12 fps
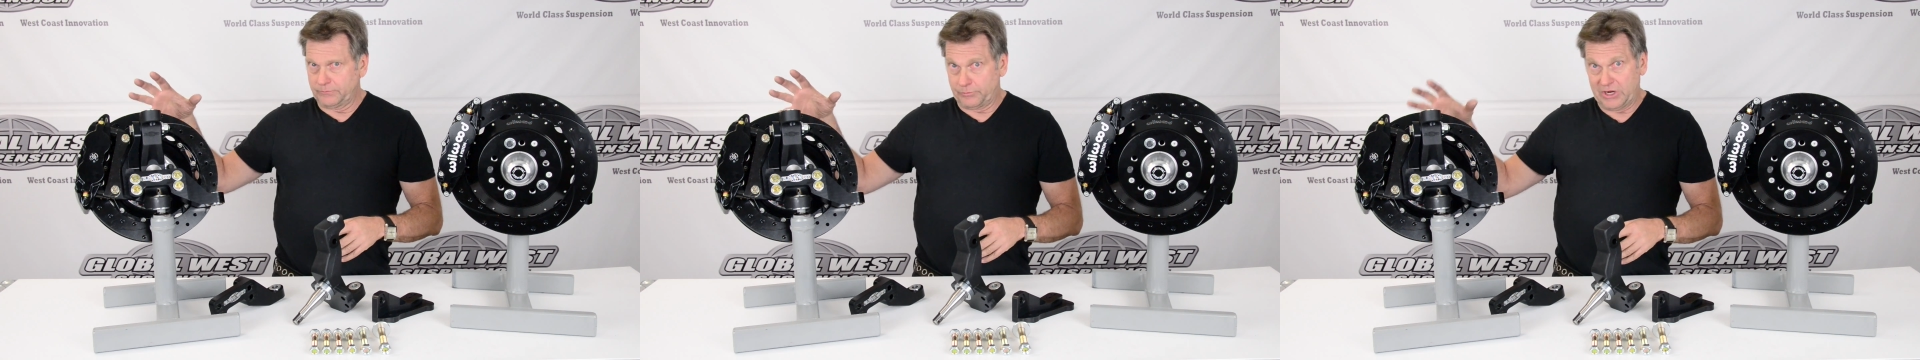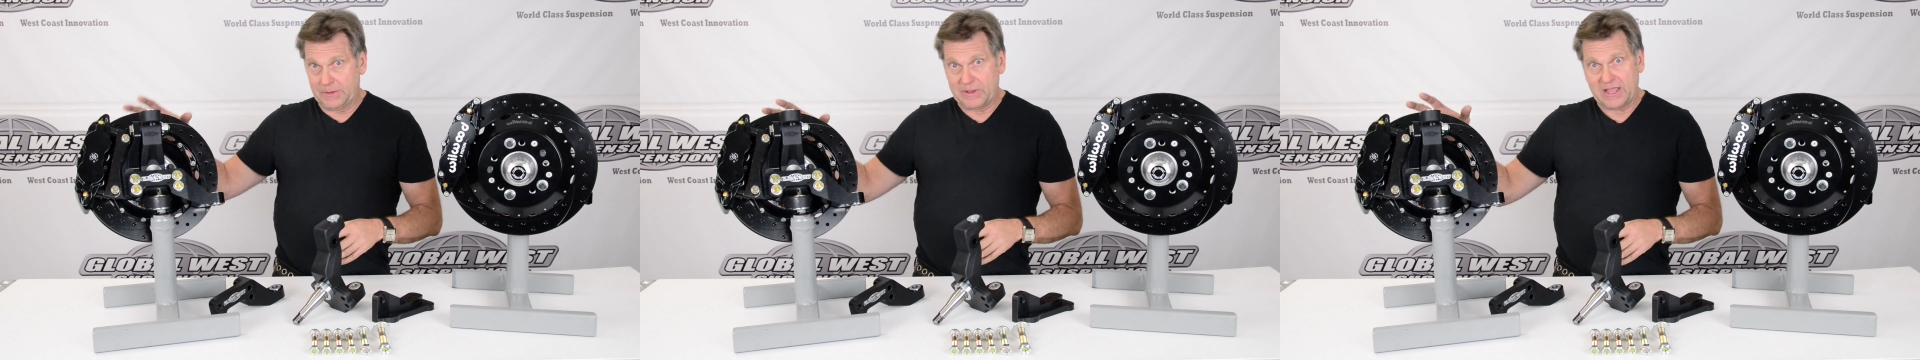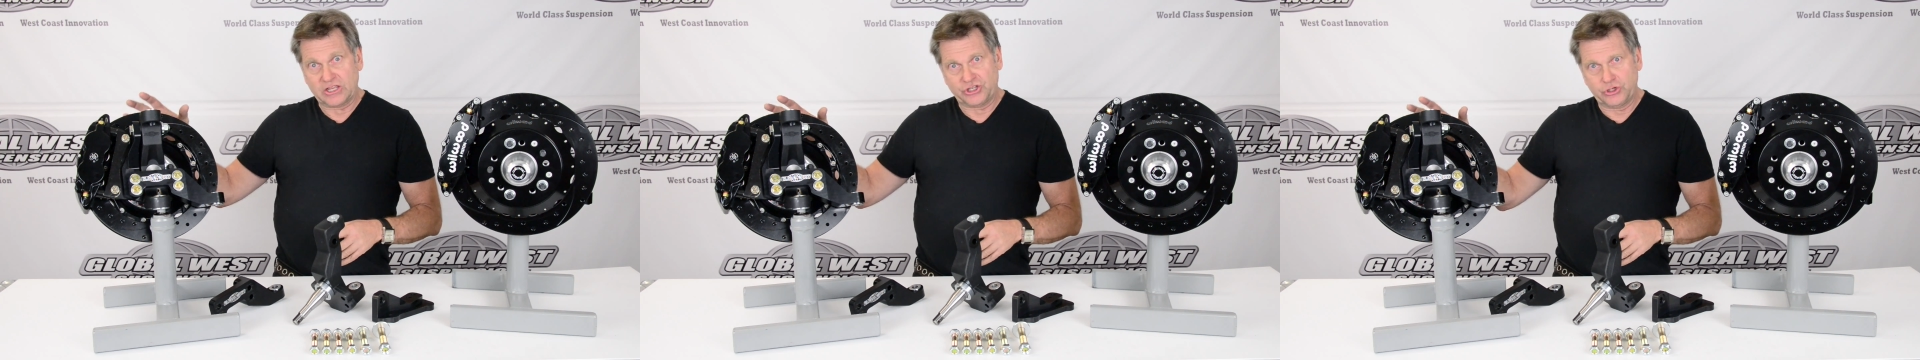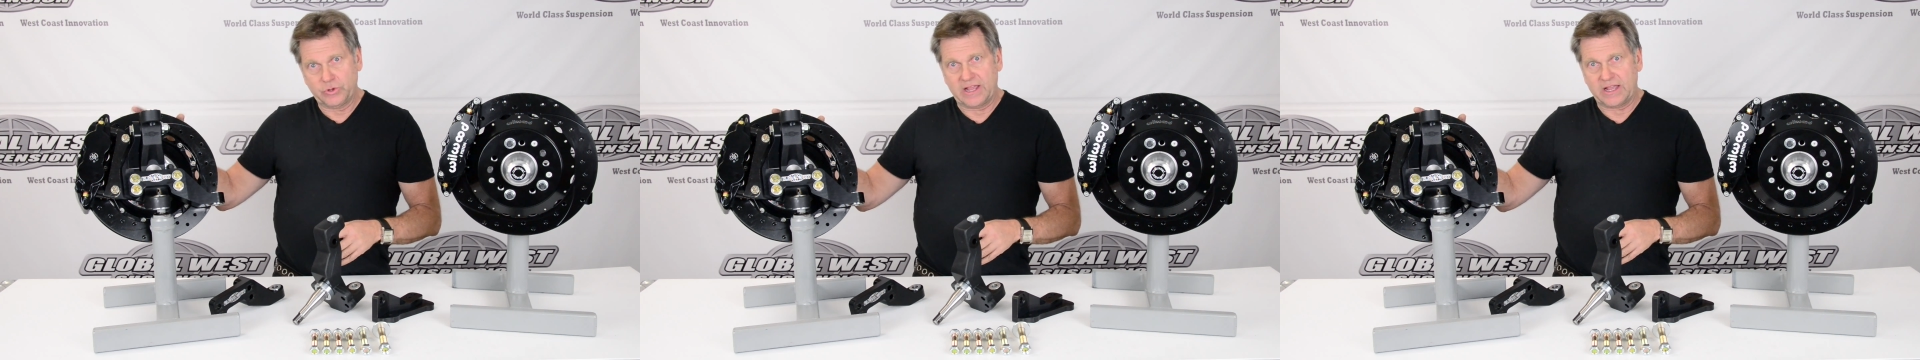brake package
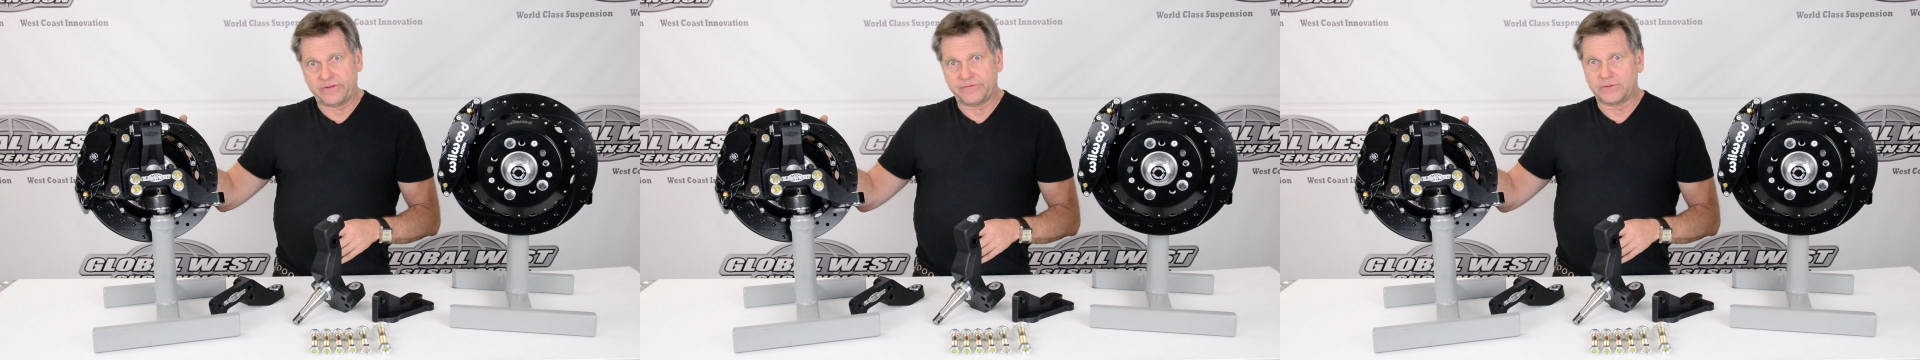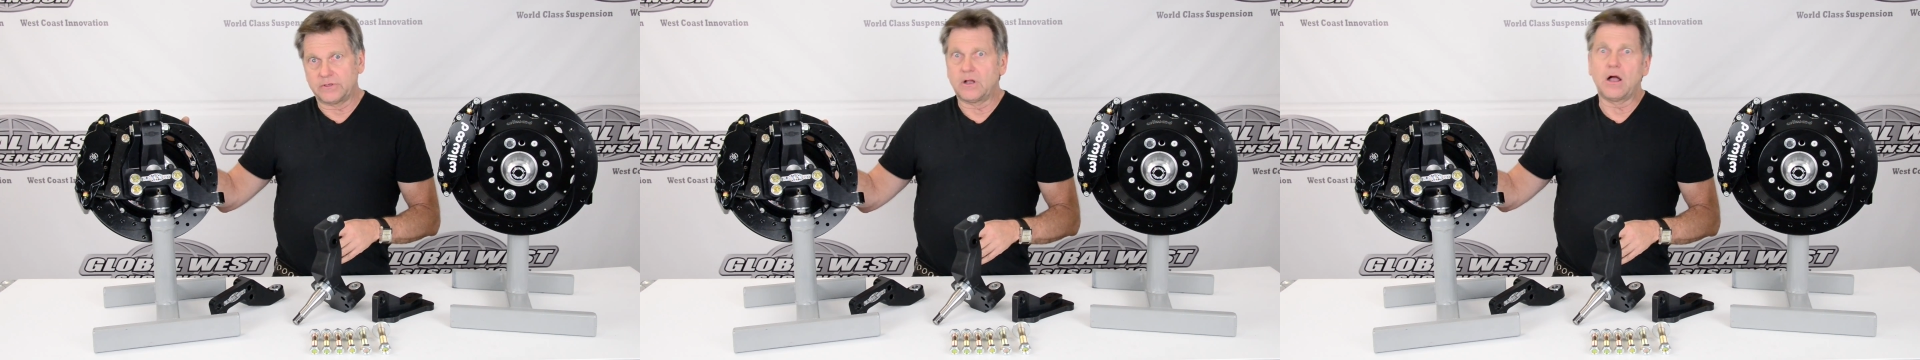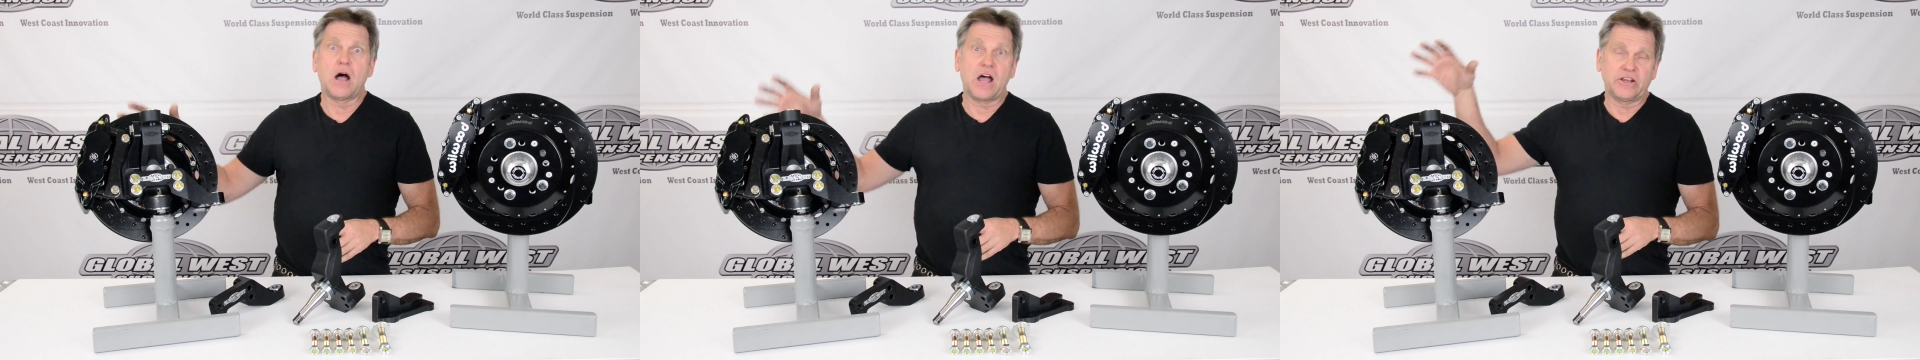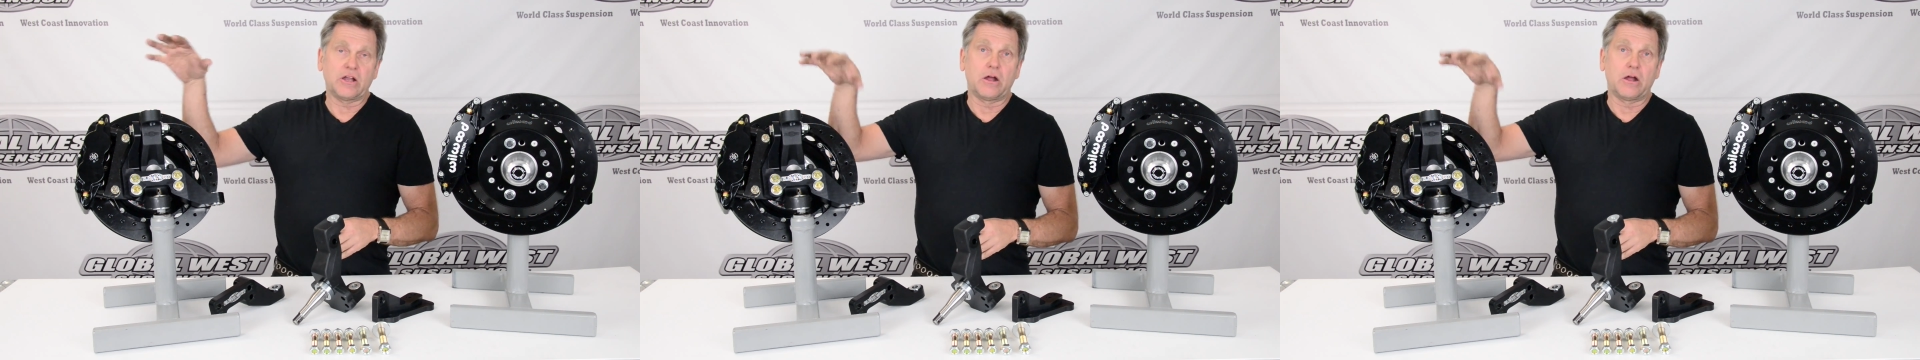you have onto